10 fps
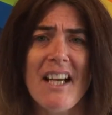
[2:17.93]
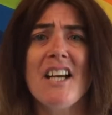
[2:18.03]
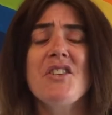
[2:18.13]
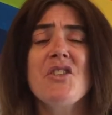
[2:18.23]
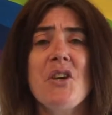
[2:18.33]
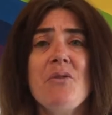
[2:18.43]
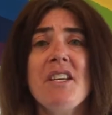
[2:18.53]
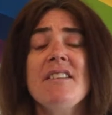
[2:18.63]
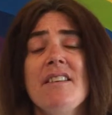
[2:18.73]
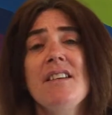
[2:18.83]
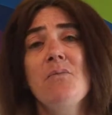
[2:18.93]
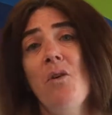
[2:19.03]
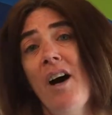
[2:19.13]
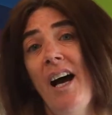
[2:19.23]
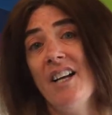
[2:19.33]
And so this is
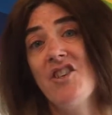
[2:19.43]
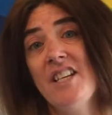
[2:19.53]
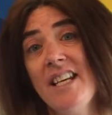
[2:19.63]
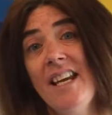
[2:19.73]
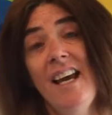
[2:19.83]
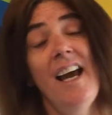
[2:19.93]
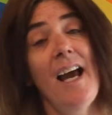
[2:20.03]
what actually